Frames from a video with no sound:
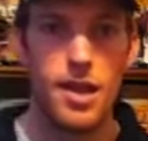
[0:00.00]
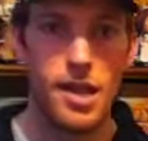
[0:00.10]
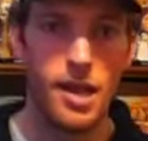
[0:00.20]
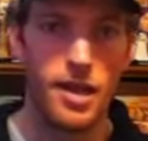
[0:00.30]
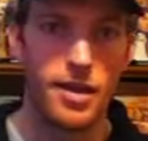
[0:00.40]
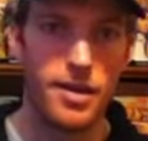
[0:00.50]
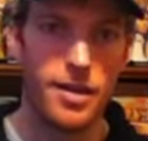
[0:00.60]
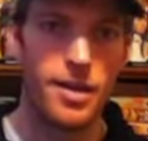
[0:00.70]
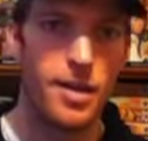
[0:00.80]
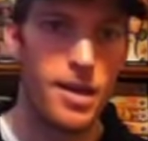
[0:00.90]
And,
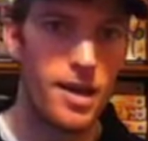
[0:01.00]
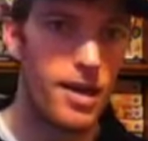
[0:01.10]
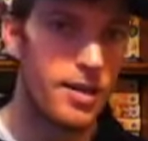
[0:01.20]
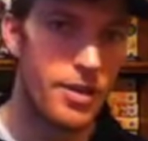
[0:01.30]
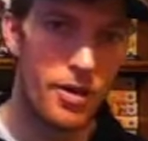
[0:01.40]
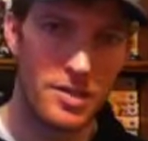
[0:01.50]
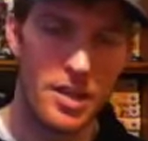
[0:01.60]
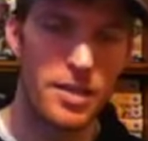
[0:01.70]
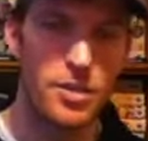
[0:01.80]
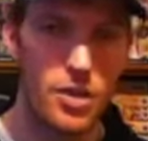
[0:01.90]
you know, I
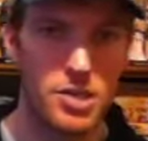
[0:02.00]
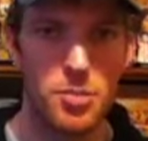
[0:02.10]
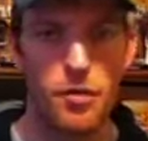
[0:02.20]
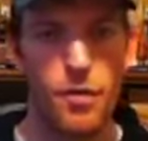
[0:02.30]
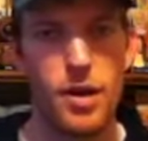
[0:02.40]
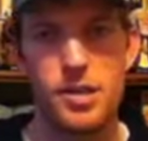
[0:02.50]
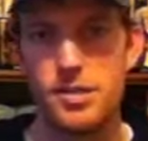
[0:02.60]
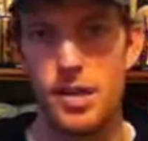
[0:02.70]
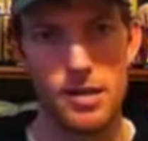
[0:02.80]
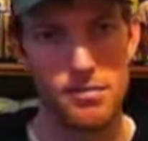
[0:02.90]
sent the address to my friend.
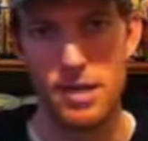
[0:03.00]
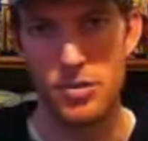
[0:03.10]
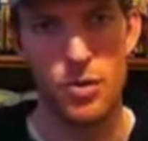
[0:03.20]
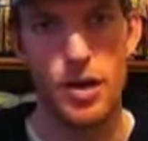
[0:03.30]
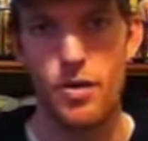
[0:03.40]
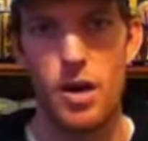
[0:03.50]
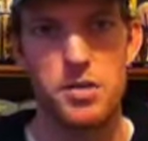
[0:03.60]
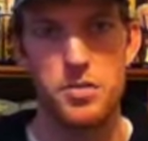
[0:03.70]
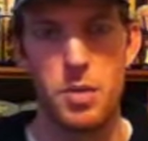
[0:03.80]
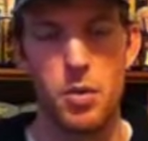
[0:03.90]
He's like, that's right
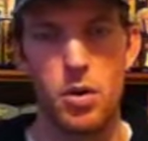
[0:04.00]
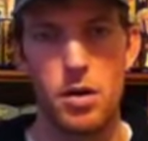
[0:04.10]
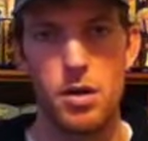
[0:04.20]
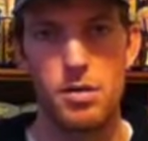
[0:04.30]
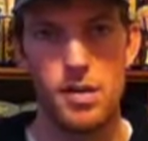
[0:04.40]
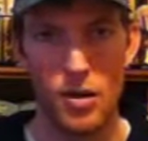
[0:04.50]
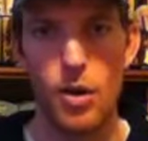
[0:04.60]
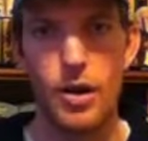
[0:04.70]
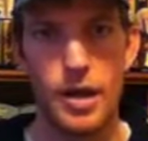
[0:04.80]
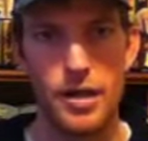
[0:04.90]
across from my work. I'll
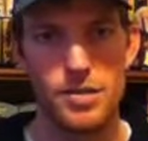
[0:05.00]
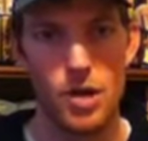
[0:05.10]
go get it.